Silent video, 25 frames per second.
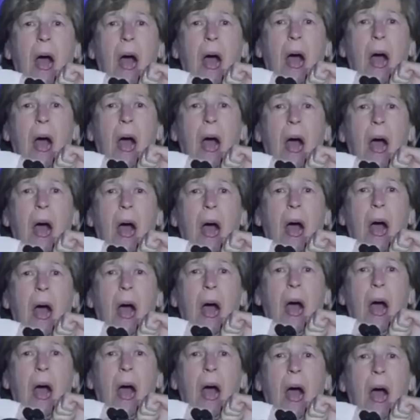
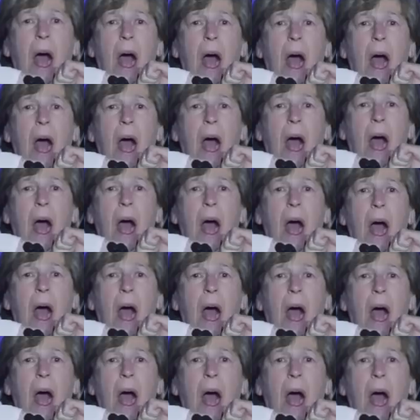
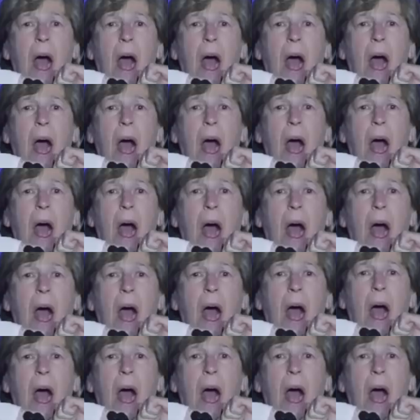
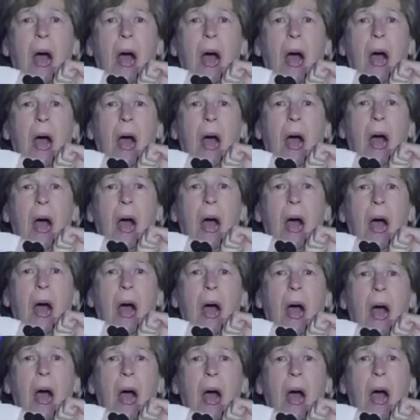
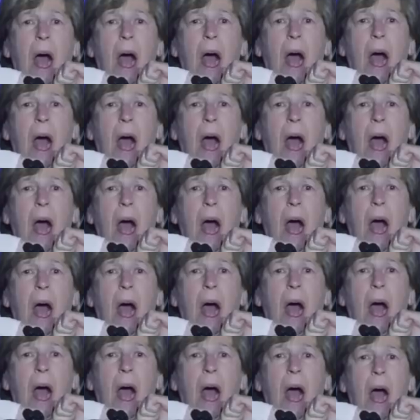
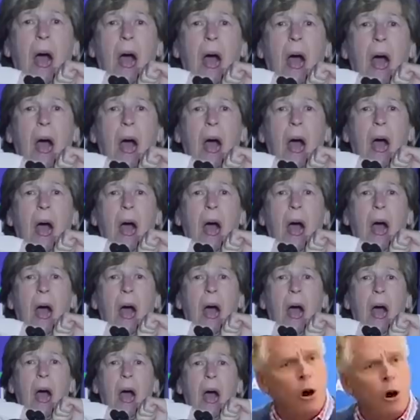
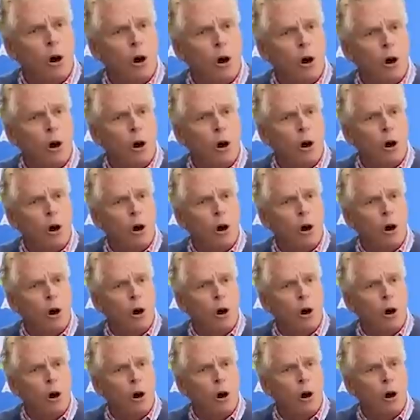
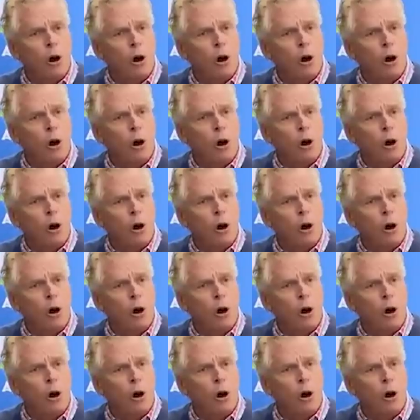This person isn't speaking.